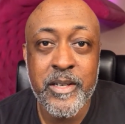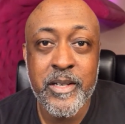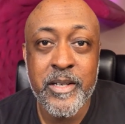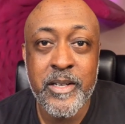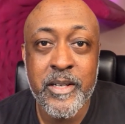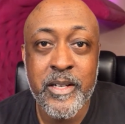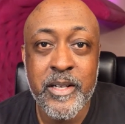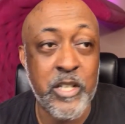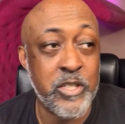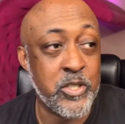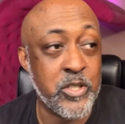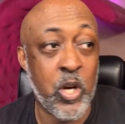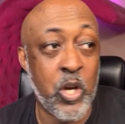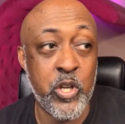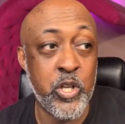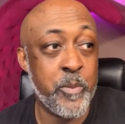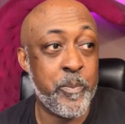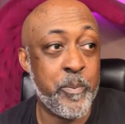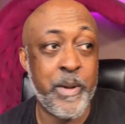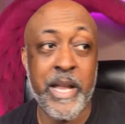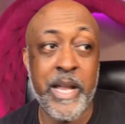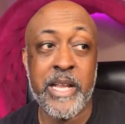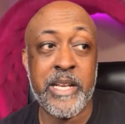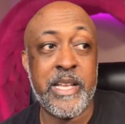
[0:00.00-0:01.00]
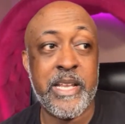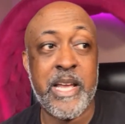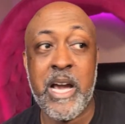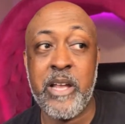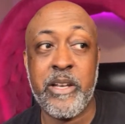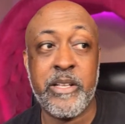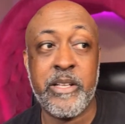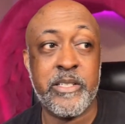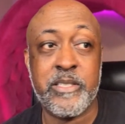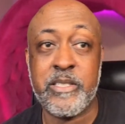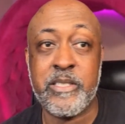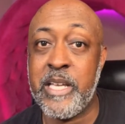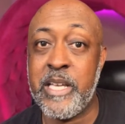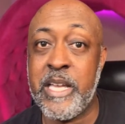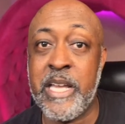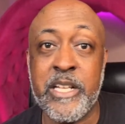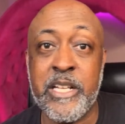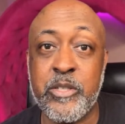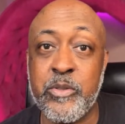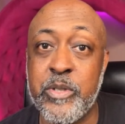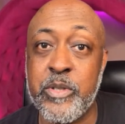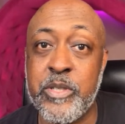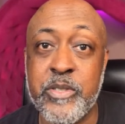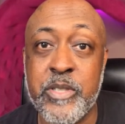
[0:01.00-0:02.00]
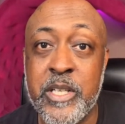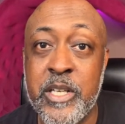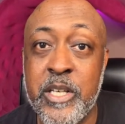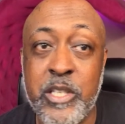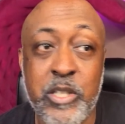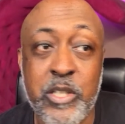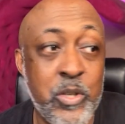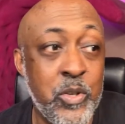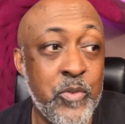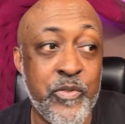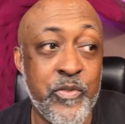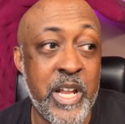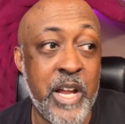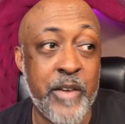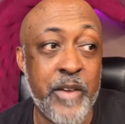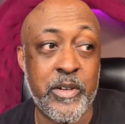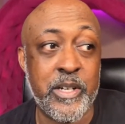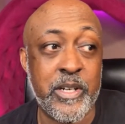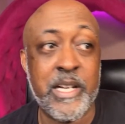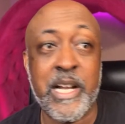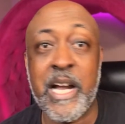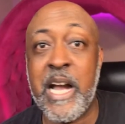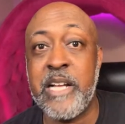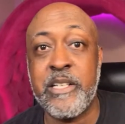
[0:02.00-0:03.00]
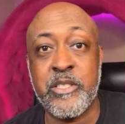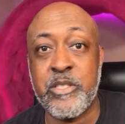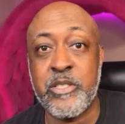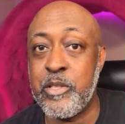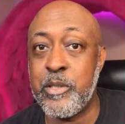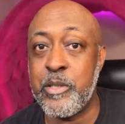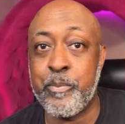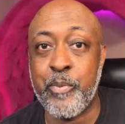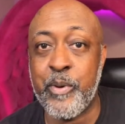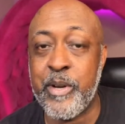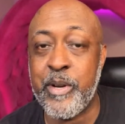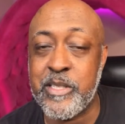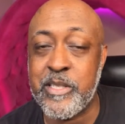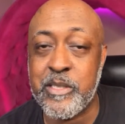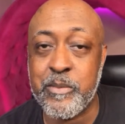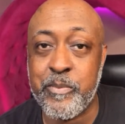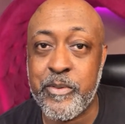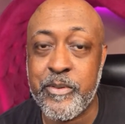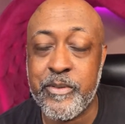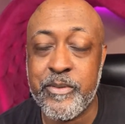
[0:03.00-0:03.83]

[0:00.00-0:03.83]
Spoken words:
Because all you're paying down is the interest. You've never gotten to the principal.